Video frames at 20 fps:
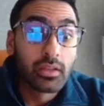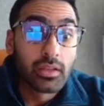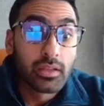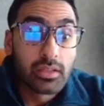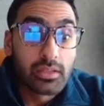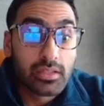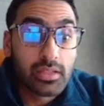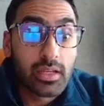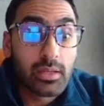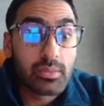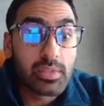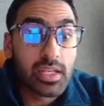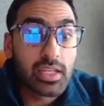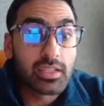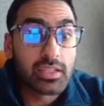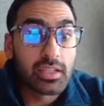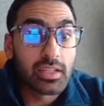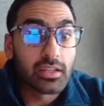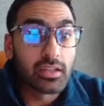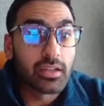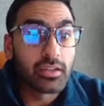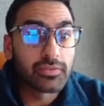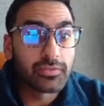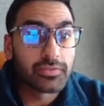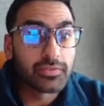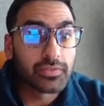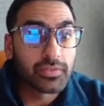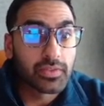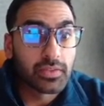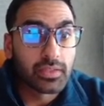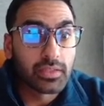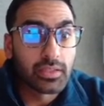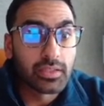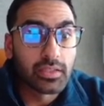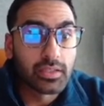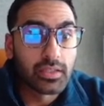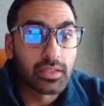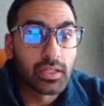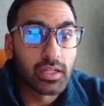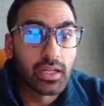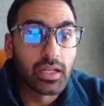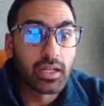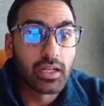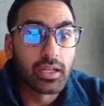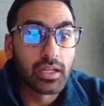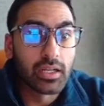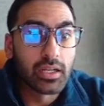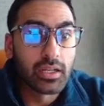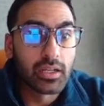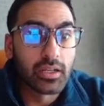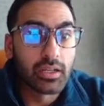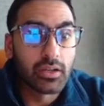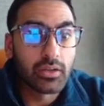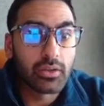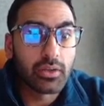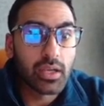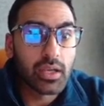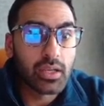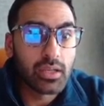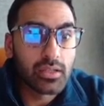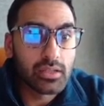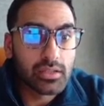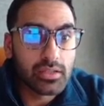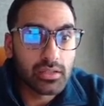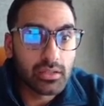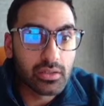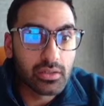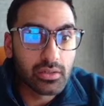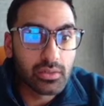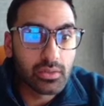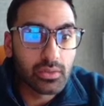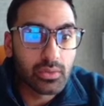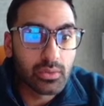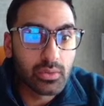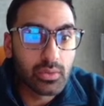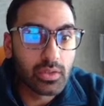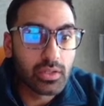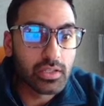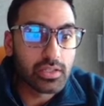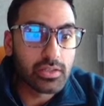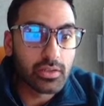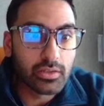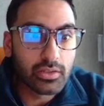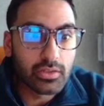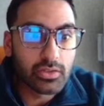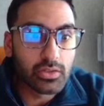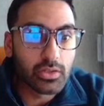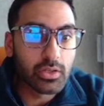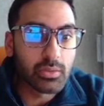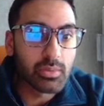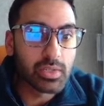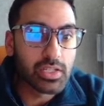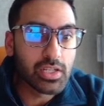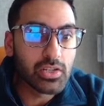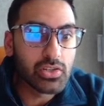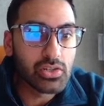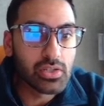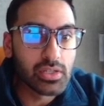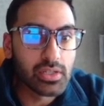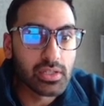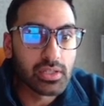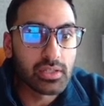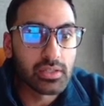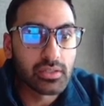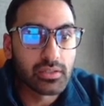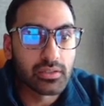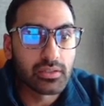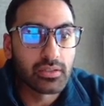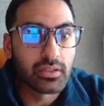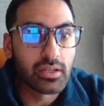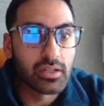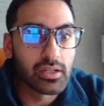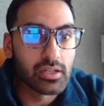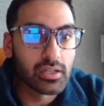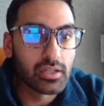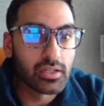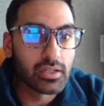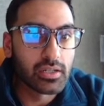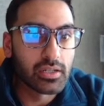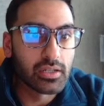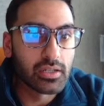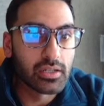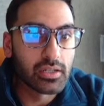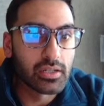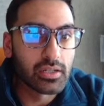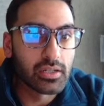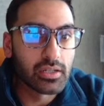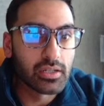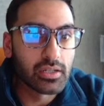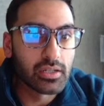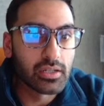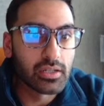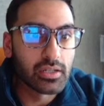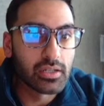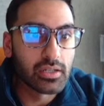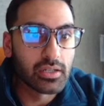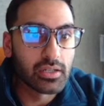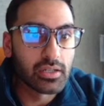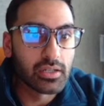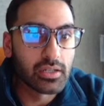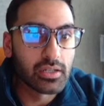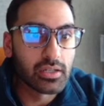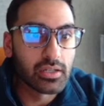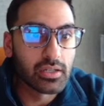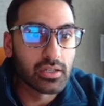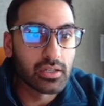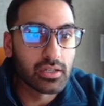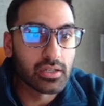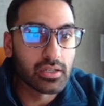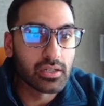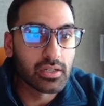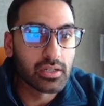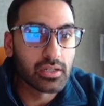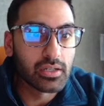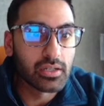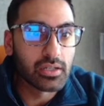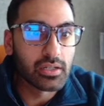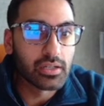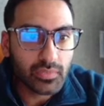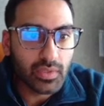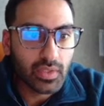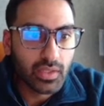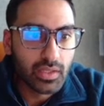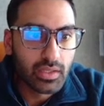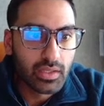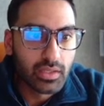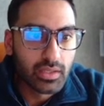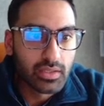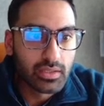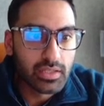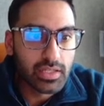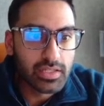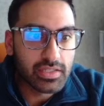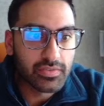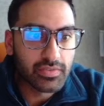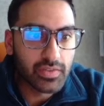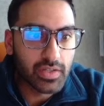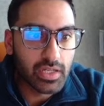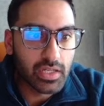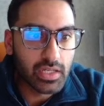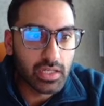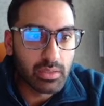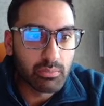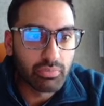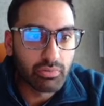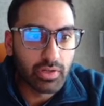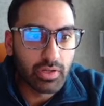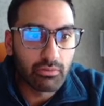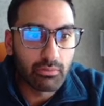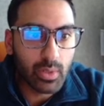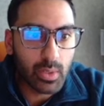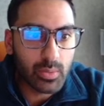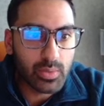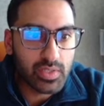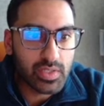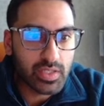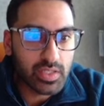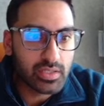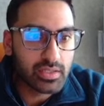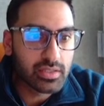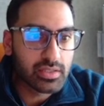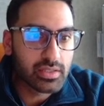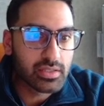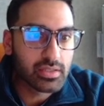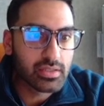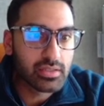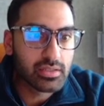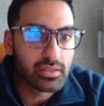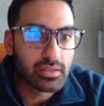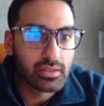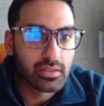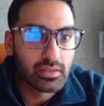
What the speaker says: Seems easy enough. Okay, so let's look at the documentation here. Quick start, that's fine. Prerequisites,